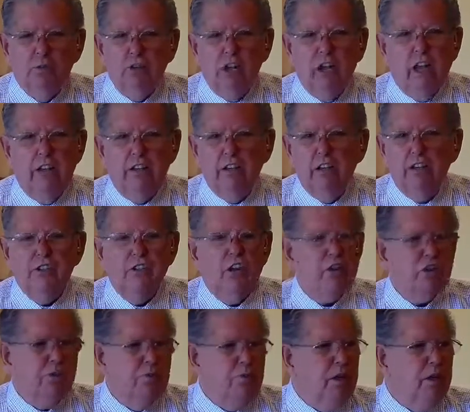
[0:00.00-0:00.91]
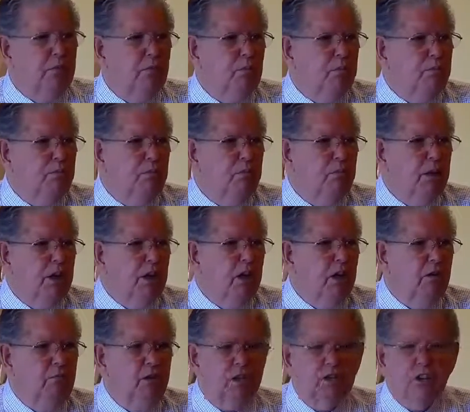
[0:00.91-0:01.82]
Now, that doesn't mean to
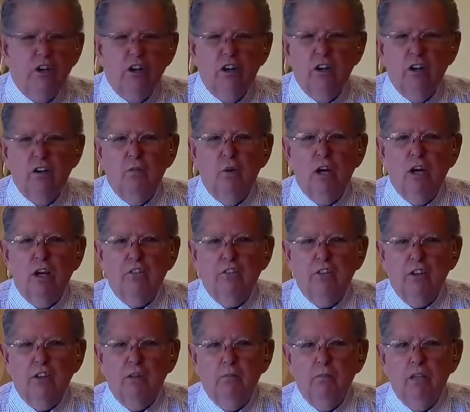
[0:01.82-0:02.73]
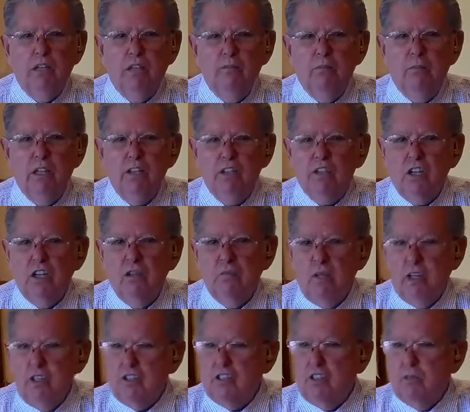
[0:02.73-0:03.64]
become materially wealthy. It basically
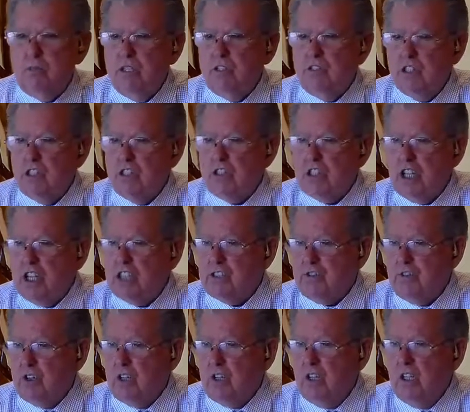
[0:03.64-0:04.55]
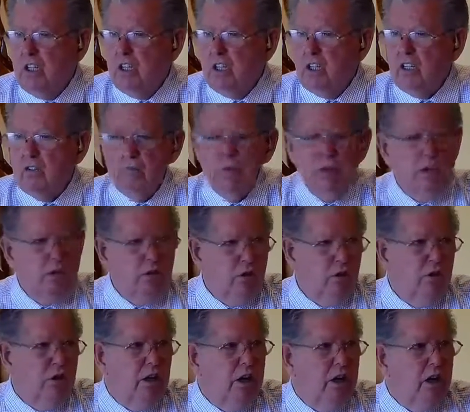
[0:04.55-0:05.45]
means to be successful and be in
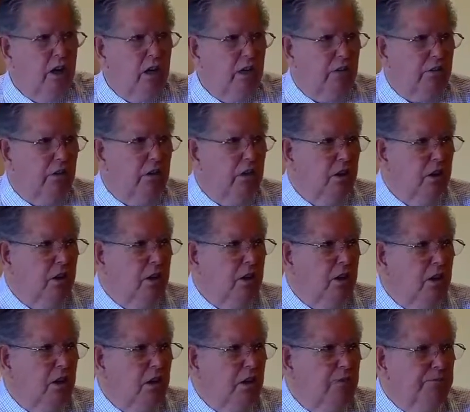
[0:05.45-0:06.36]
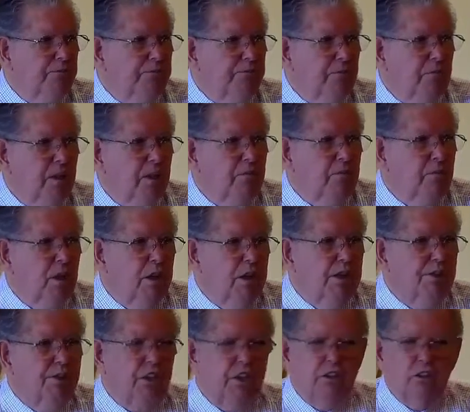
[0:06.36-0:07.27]
good health. But
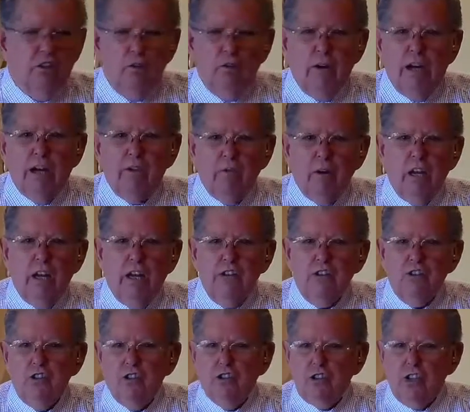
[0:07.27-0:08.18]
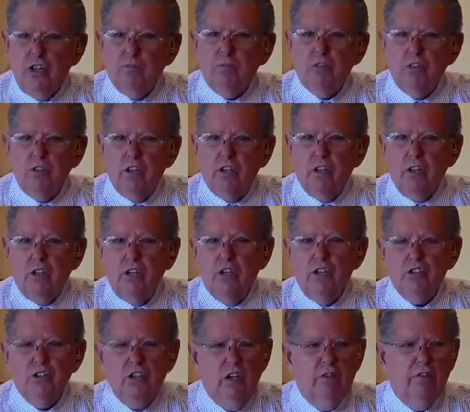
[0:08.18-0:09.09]
it's in direct relationship to the
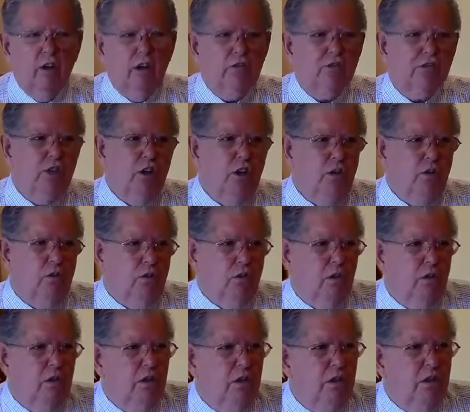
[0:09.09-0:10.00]
condition of our soul.